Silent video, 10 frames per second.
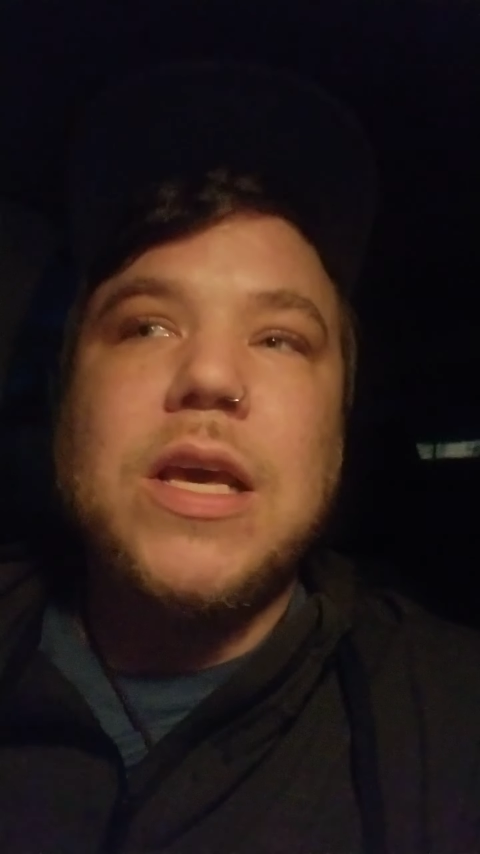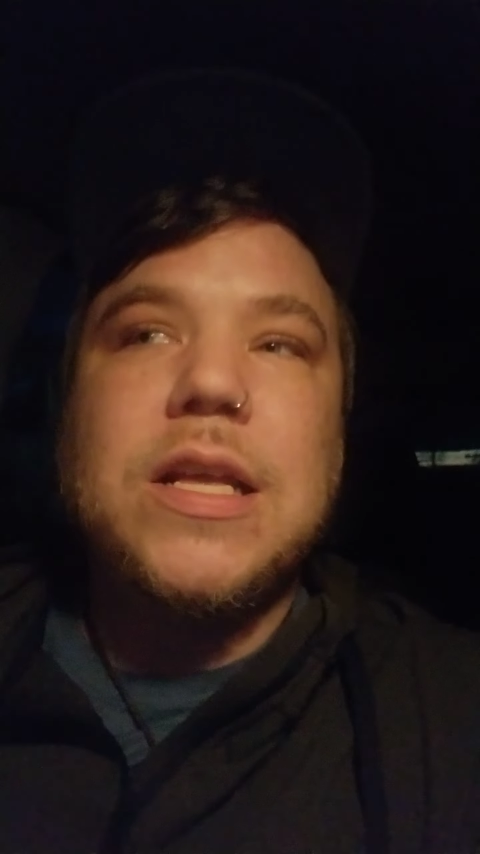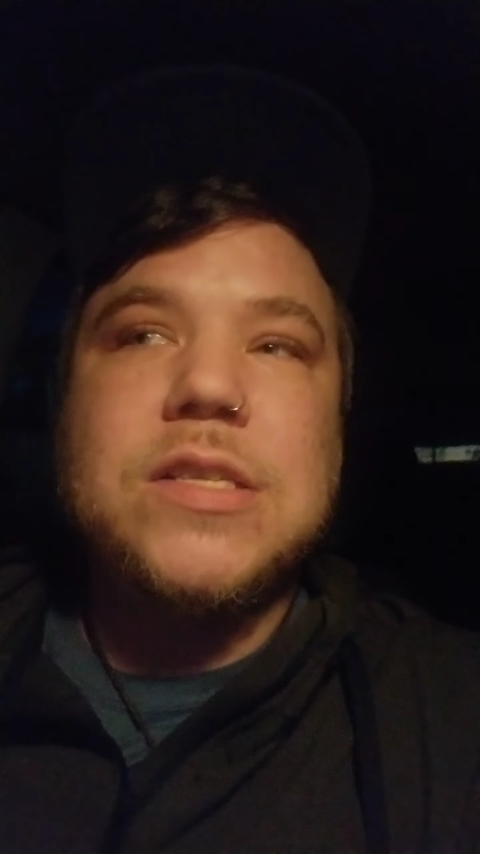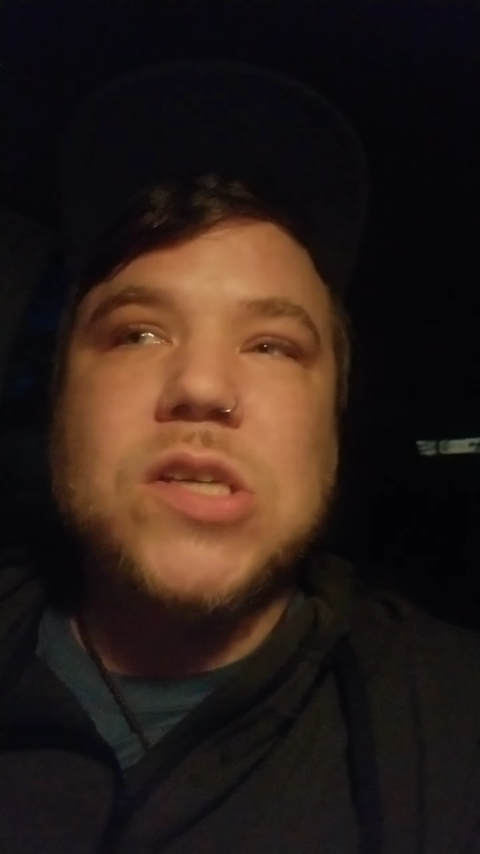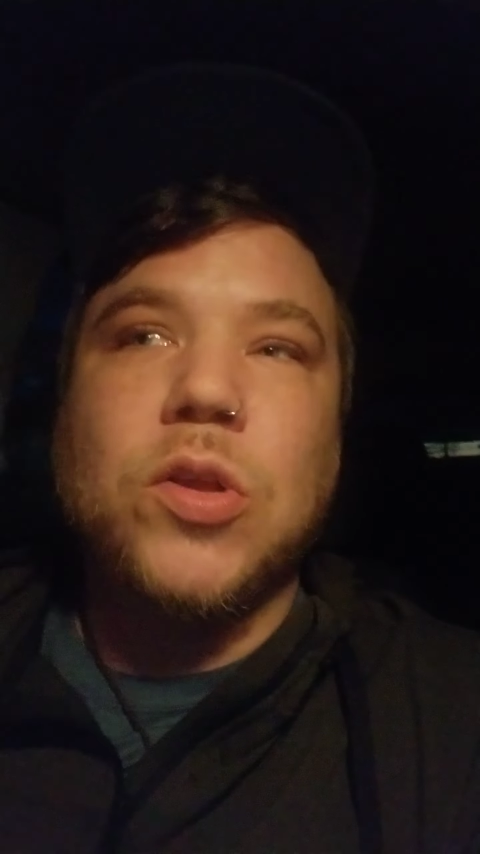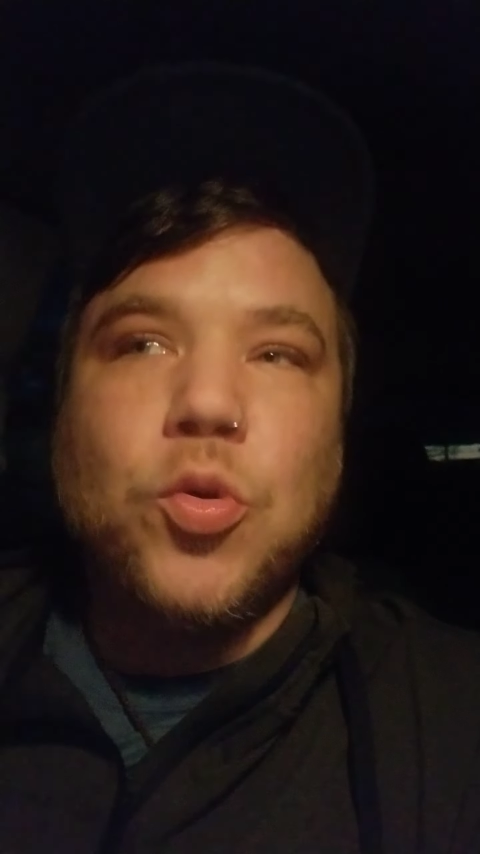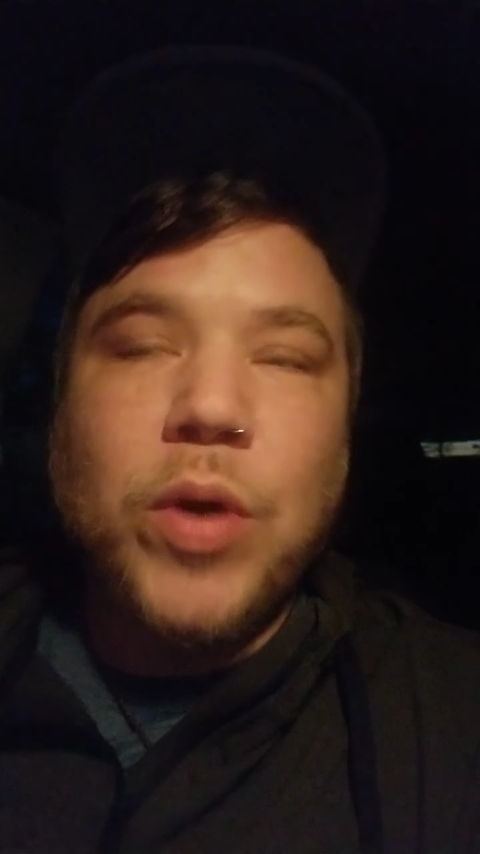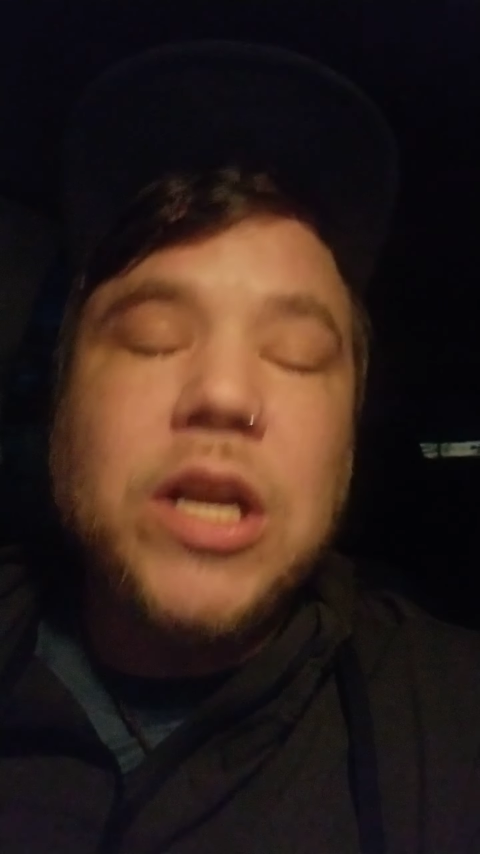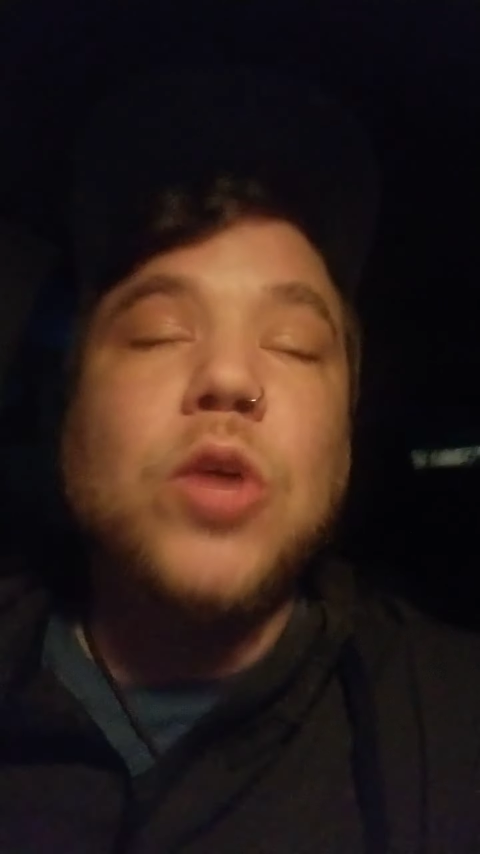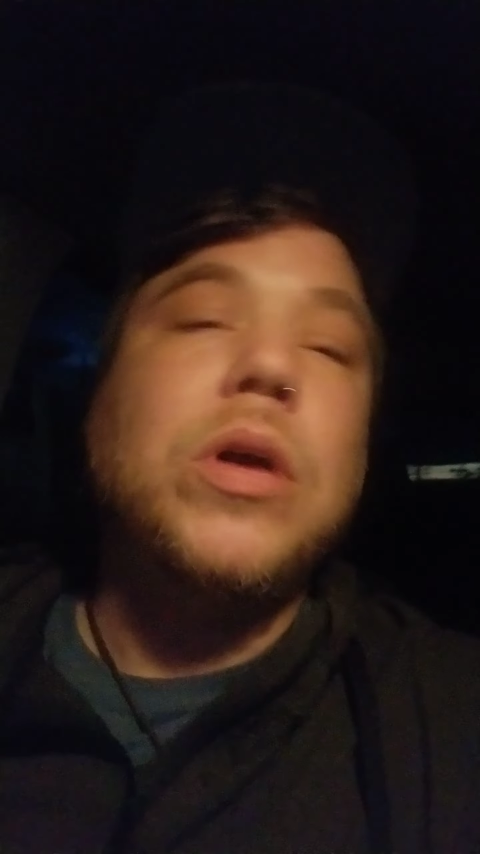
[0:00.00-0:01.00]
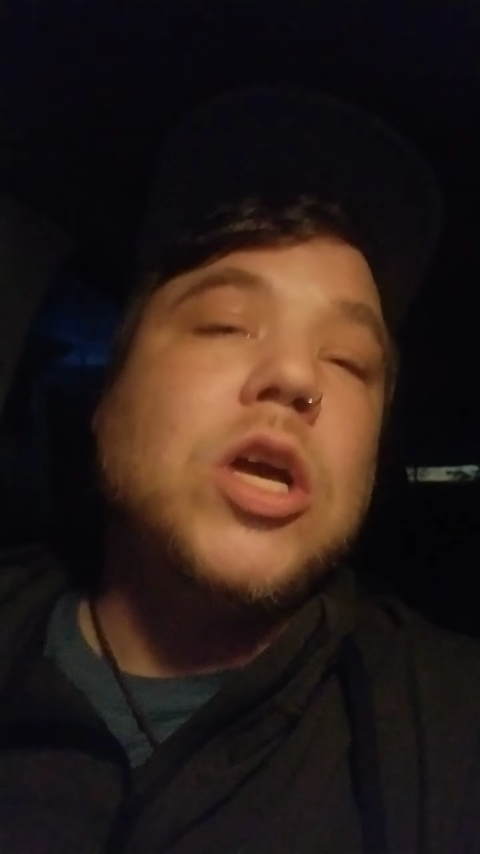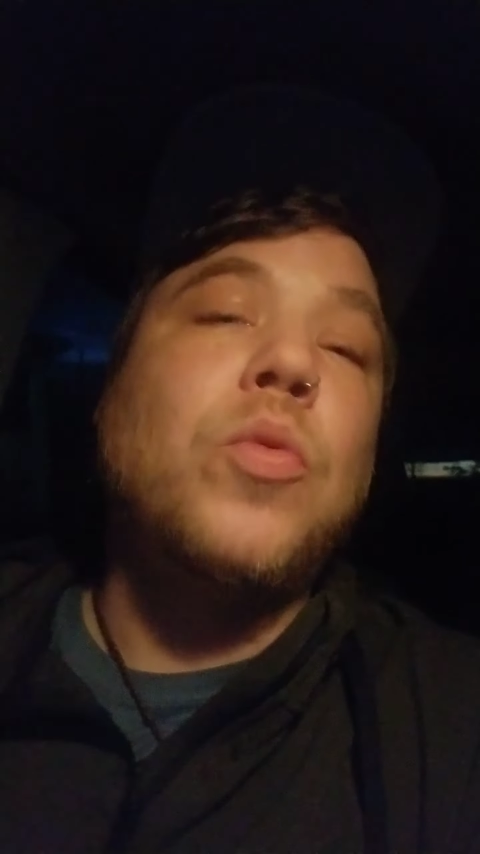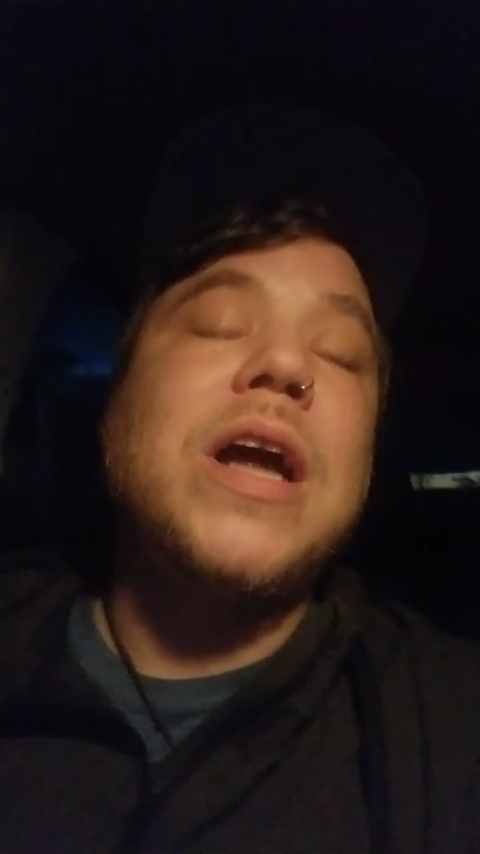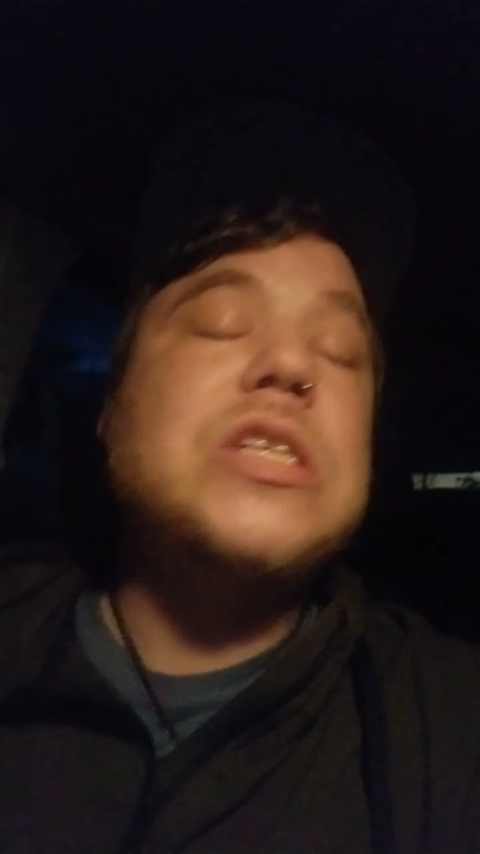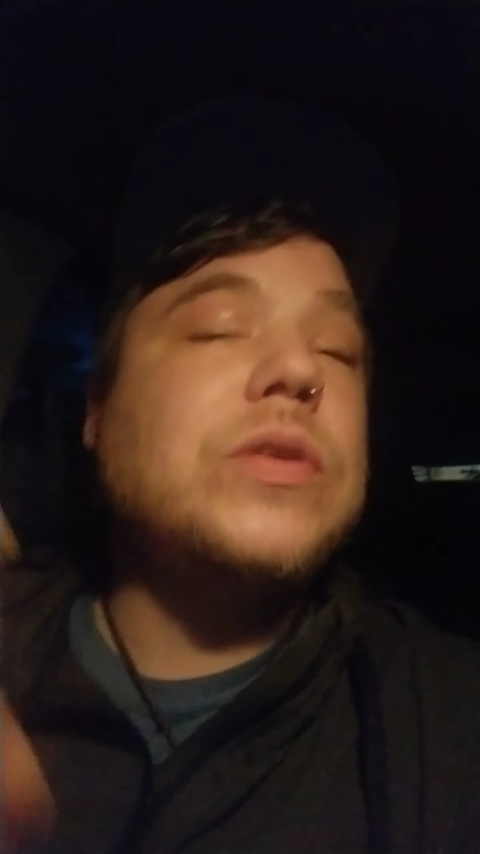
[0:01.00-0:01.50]
And so the winner will go
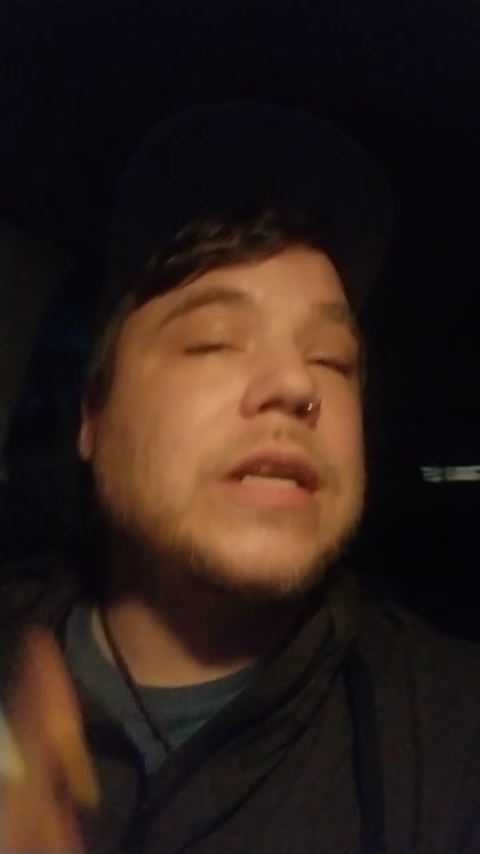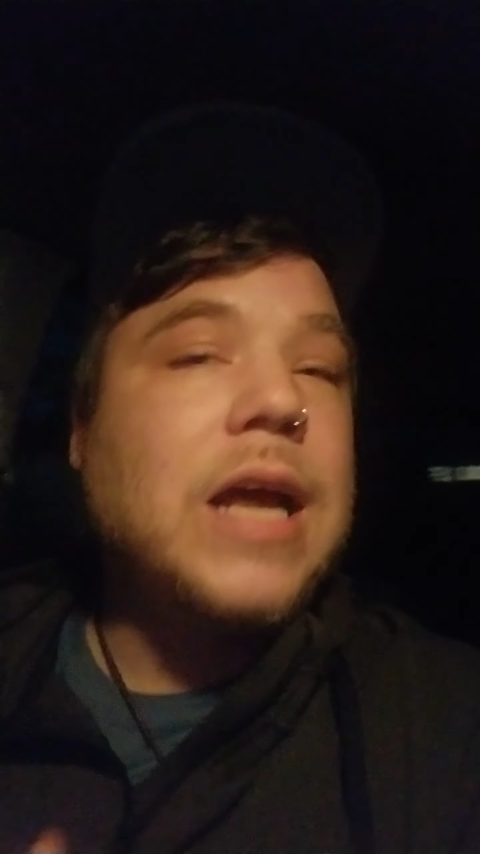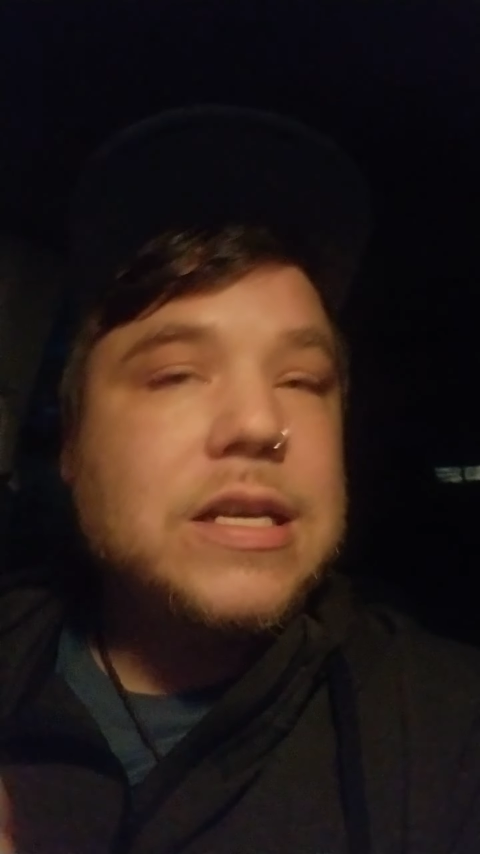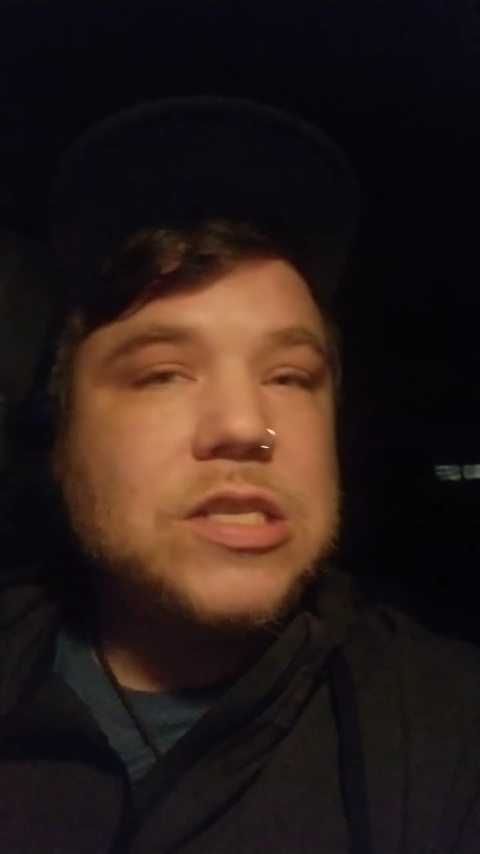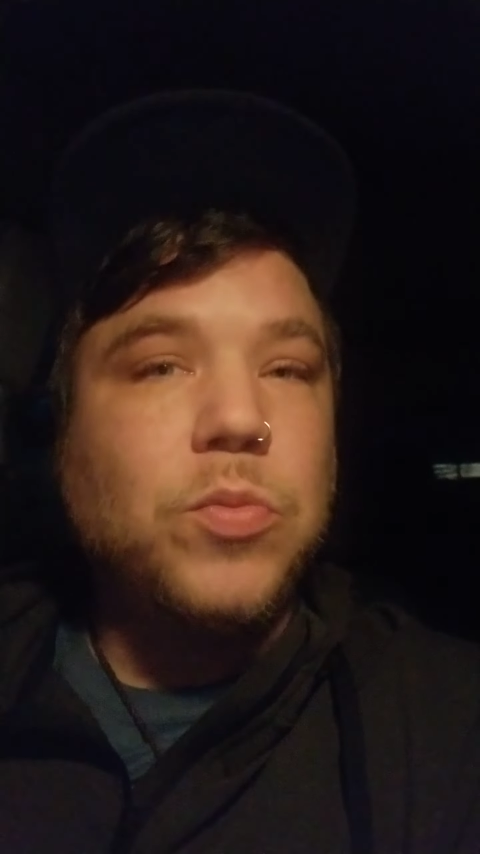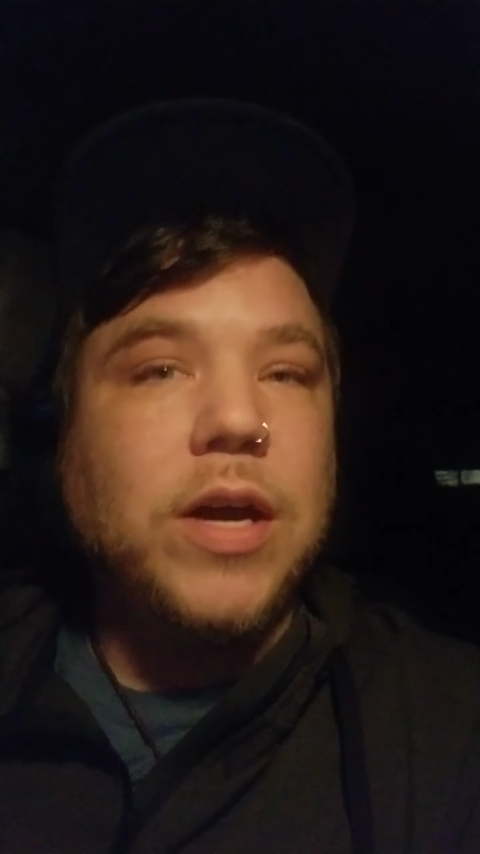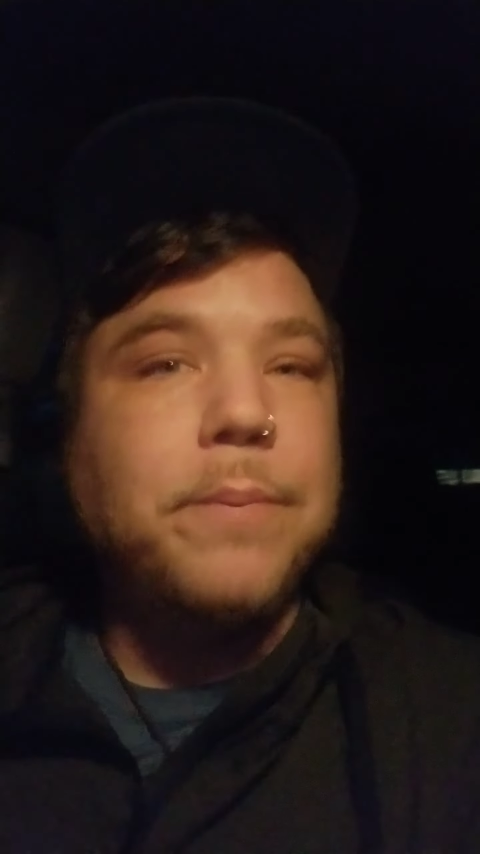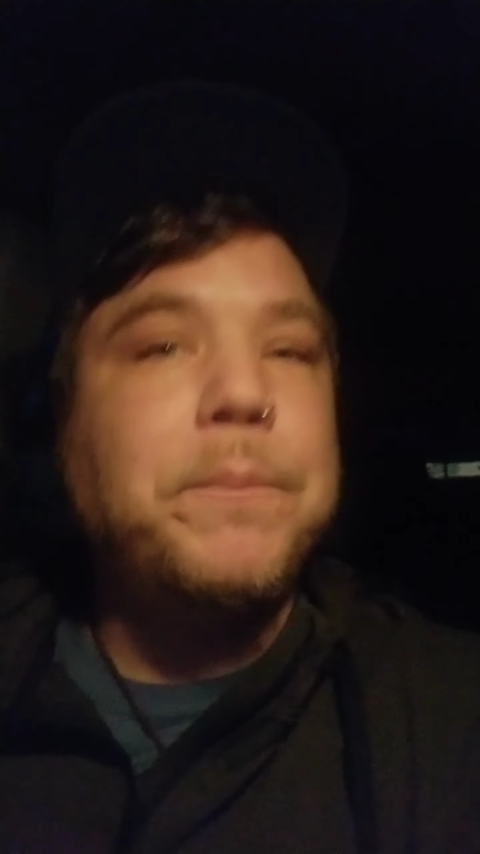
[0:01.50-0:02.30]
on to the next one,